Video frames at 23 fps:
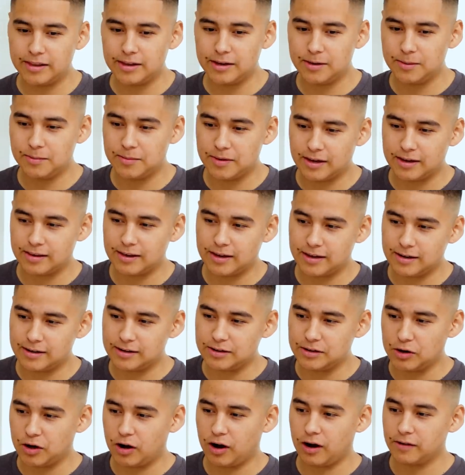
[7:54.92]
them, and then,
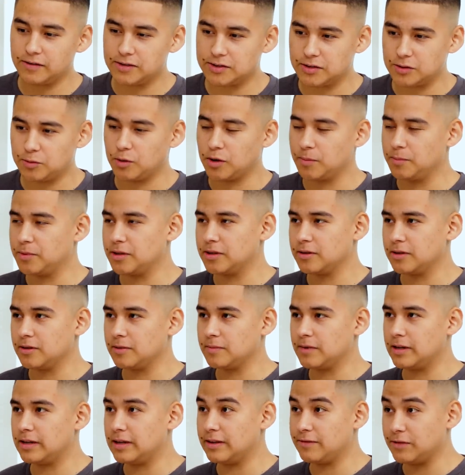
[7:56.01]
you know, obviously you want to beat them.
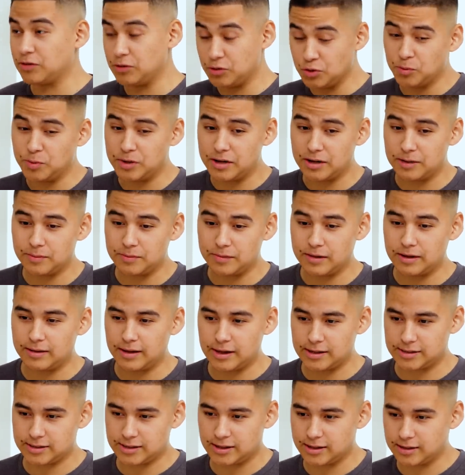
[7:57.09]
And if you do beat them, then
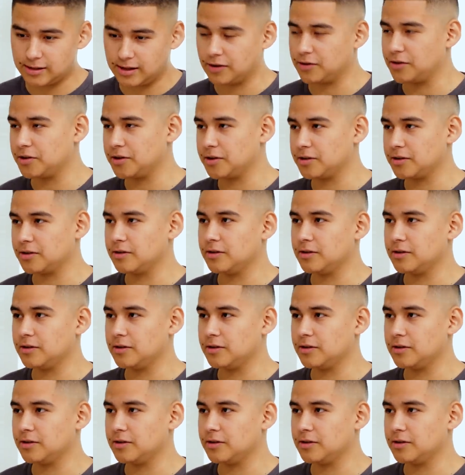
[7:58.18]
that's like how you're going to get